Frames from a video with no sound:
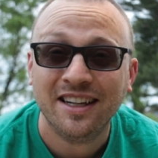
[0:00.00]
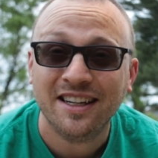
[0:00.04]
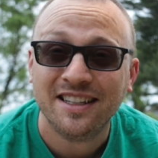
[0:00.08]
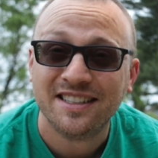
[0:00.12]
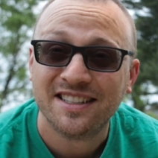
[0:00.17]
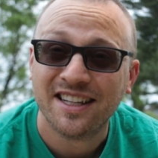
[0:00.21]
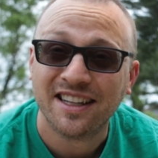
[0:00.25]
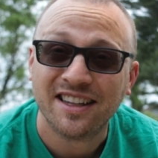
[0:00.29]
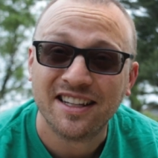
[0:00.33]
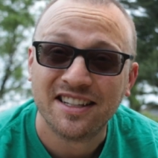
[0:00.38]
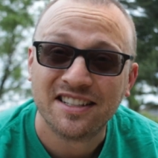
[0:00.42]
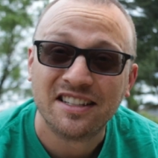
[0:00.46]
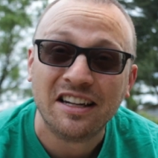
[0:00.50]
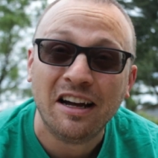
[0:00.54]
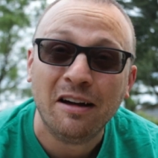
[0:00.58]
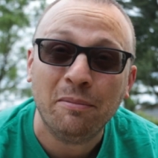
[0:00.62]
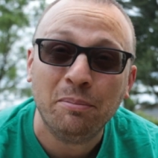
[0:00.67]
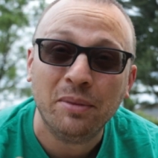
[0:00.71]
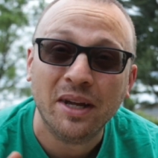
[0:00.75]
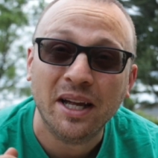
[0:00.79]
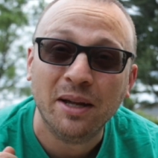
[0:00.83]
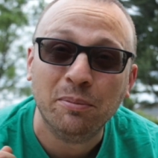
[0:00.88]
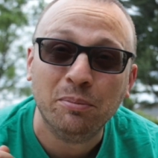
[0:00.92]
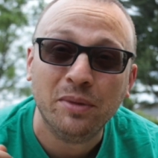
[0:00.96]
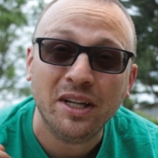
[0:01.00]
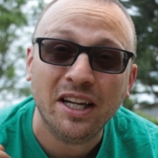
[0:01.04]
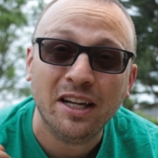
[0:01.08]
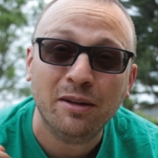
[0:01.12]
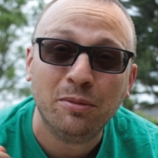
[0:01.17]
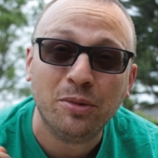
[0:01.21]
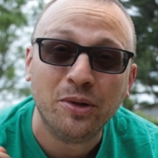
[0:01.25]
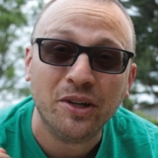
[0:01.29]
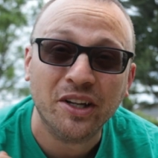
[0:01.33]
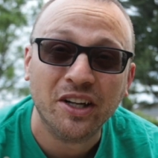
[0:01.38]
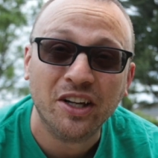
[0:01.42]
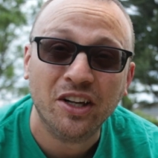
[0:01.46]
set this up and be
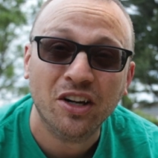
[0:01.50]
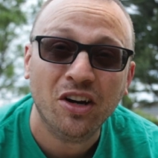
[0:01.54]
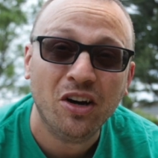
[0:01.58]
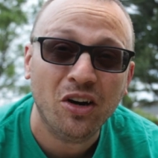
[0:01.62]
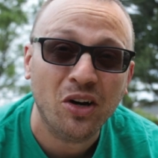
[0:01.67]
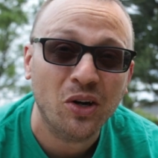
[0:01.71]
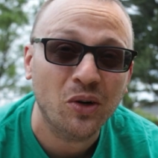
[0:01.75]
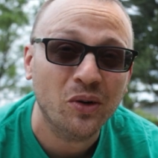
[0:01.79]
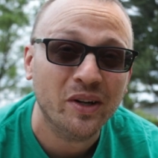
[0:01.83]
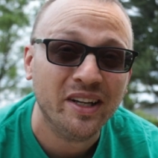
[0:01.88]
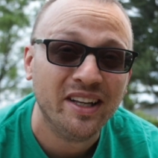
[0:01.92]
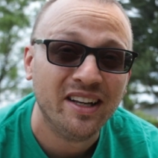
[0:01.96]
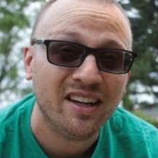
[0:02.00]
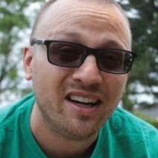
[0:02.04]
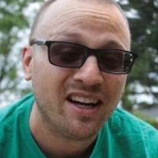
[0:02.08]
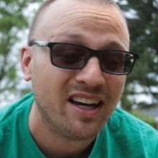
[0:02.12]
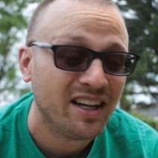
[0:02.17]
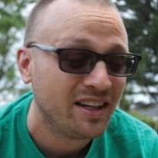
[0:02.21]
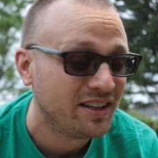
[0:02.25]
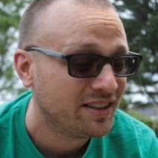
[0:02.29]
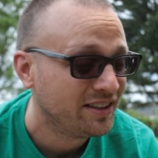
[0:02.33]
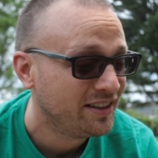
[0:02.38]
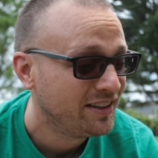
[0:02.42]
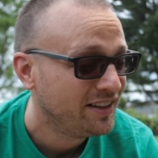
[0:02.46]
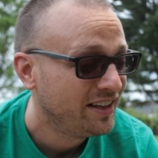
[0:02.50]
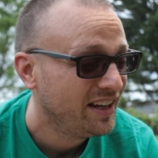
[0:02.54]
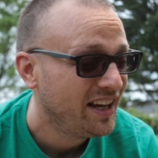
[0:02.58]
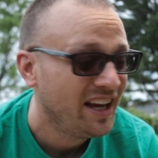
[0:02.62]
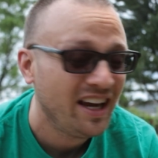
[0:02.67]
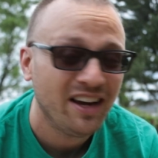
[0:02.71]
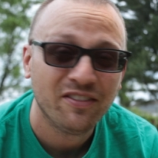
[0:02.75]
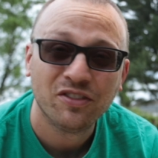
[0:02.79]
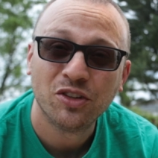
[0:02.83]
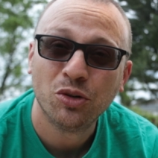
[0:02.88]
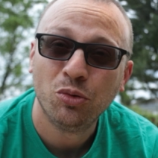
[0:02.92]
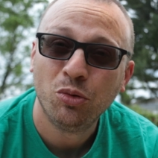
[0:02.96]
able to go and not
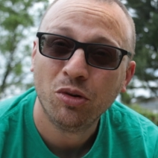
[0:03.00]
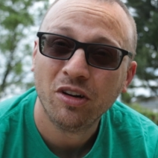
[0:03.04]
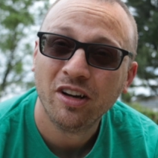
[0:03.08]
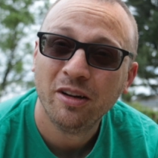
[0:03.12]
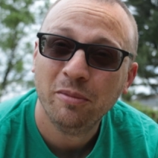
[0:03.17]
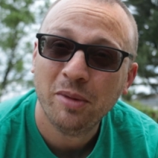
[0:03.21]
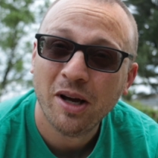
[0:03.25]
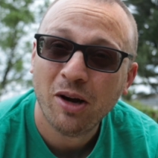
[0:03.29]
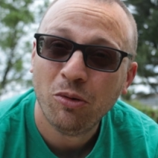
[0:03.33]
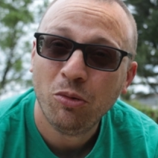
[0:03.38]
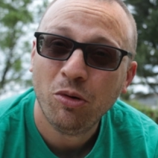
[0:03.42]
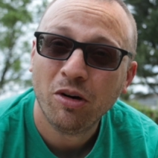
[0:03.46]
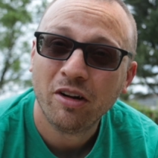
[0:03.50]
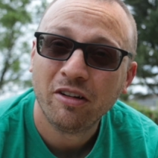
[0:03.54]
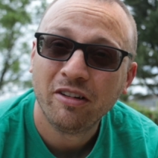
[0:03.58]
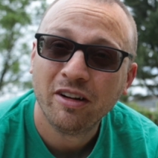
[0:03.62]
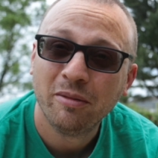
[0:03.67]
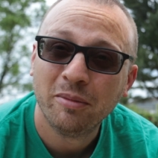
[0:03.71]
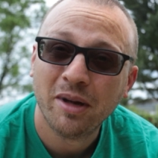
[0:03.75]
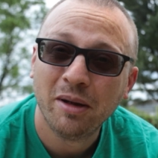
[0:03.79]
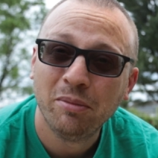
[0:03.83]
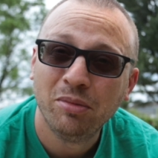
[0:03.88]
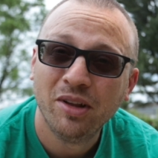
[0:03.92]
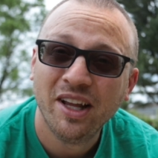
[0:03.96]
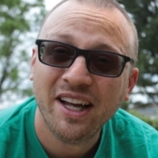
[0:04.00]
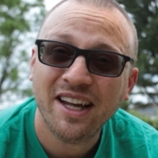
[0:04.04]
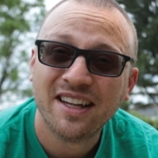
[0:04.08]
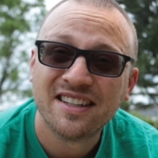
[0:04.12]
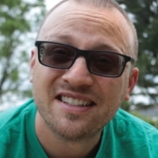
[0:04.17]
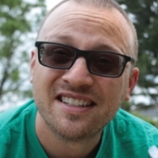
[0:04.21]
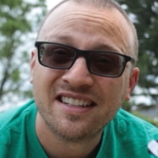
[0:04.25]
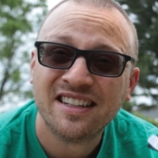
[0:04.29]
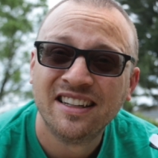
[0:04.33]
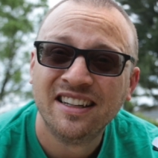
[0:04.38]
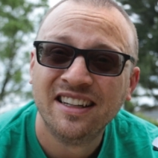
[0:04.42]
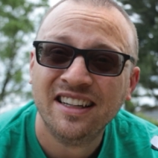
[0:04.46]
have to worry about watering my
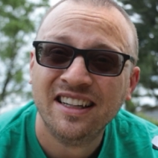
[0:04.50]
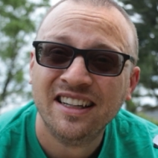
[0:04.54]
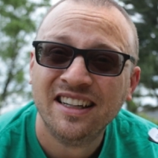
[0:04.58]
plants.